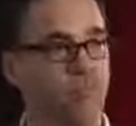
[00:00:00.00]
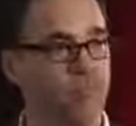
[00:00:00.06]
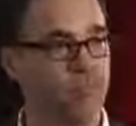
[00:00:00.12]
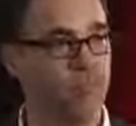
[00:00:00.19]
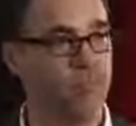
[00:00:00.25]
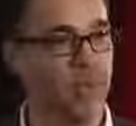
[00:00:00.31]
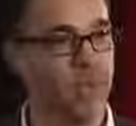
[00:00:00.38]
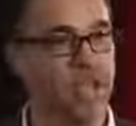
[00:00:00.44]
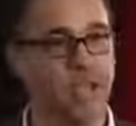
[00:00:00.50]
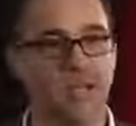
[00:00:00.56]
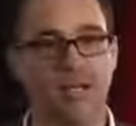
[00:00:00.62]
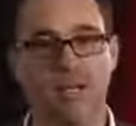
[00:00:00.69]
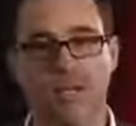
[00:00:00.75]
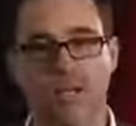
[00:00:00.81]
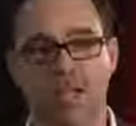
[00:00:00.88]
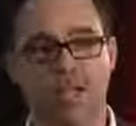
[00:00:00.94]

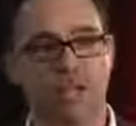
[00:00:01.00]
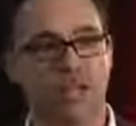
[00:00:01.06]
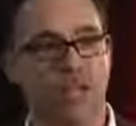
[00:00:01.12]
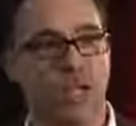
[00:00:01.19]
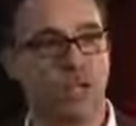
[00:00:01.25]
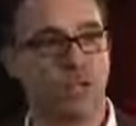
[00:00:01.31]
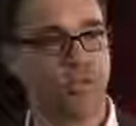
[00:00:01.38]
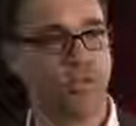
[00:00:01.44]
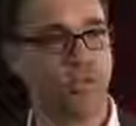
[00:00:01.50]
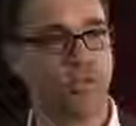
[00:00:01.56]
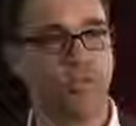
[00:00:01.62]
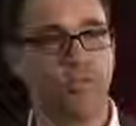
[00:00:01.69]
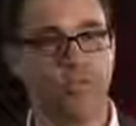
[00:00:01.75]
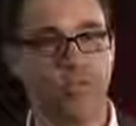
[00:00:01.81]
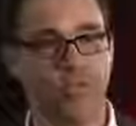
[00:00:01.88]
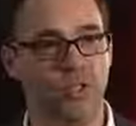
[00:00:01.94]
main source
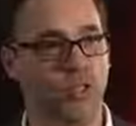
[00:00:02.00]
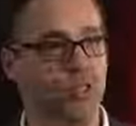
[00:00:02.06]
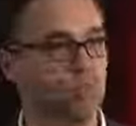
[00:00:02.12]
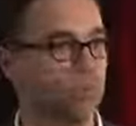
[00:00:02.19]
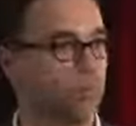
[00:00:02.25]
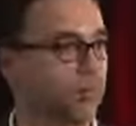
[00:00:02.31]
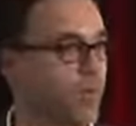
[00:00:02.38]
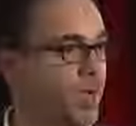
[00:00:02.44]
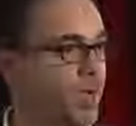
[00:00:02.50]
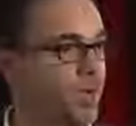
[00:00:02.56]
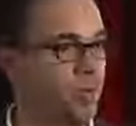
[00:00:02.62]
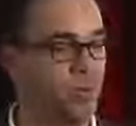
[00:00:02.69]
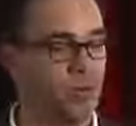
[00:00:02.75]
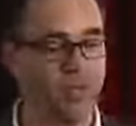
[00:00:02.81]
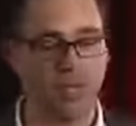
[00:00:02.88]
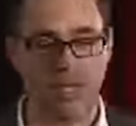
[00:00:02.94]
of visuals was
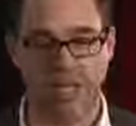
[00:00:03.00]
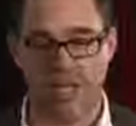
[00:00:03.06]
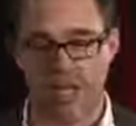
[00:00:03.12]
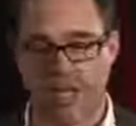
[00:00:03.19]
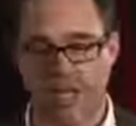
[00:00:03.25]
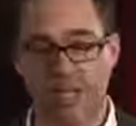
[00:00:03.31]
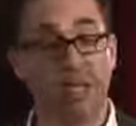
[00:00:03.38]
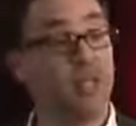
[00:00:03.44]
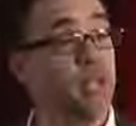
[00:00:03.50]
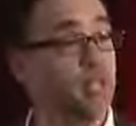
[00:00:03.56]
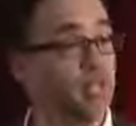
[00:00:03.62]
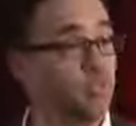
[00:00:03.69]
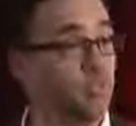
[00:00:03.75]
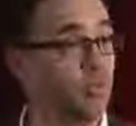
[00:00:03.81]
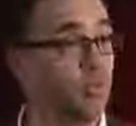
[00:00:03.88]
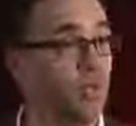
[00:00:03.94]
PowerPoint and the
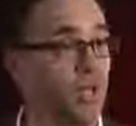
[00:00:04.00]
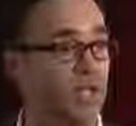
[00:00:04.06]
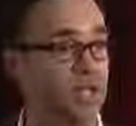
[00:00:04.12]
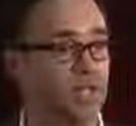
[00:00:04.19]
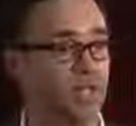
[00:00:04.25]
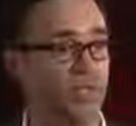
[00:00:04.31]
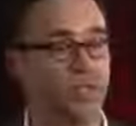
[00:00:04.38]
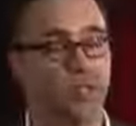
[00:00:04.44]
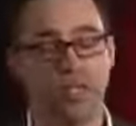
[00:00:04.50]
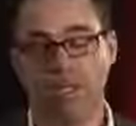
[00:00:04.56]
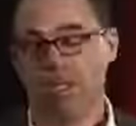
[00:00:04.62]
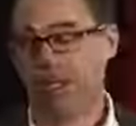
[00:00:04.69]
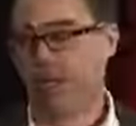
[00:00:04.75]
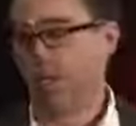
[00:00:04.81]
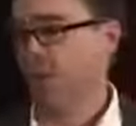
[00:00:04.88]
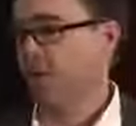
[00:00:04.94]
typical lecture
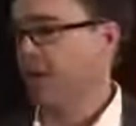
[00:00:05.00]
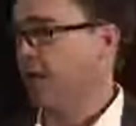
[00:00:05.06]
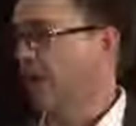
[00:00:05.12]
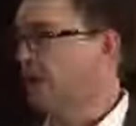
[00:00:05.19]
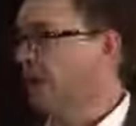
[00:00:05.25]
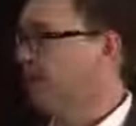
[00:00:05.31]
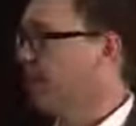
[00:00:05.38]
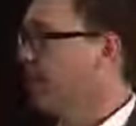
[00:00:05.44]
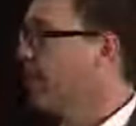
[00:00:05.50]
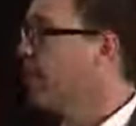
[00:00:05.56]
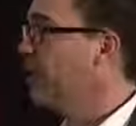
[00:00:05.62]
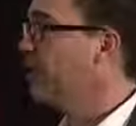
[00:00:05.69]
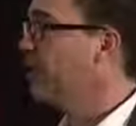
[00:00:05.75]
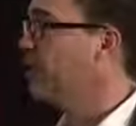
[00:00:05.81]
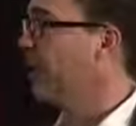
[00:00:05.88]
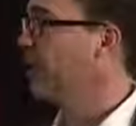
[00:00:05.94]
that we are
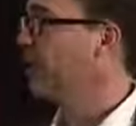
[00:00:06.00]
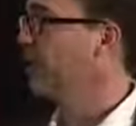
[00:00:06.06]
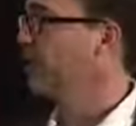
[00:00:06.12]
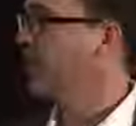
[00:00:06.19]
familiar with.